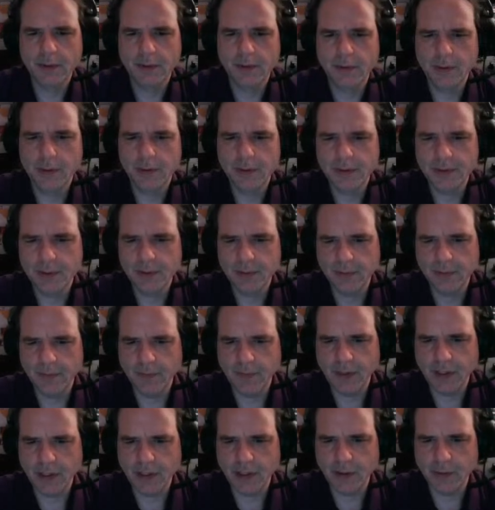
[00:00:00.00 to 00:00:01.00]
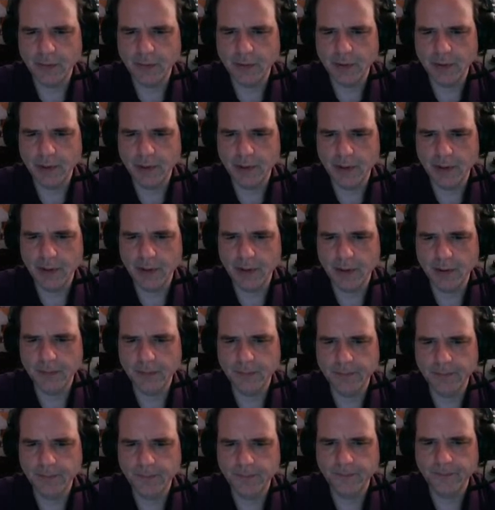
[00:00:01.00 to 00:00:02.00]
let's see what we've got going here.
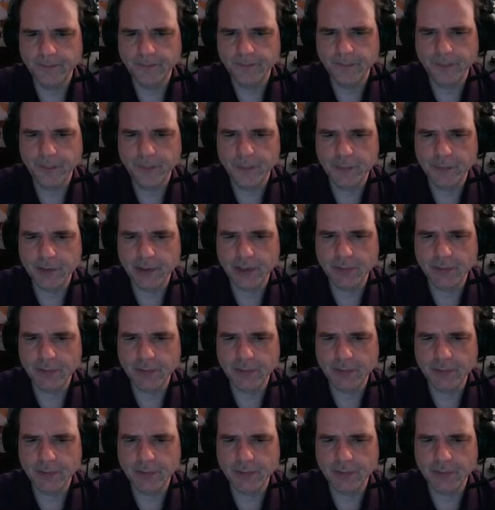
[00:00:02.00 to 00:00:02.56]
So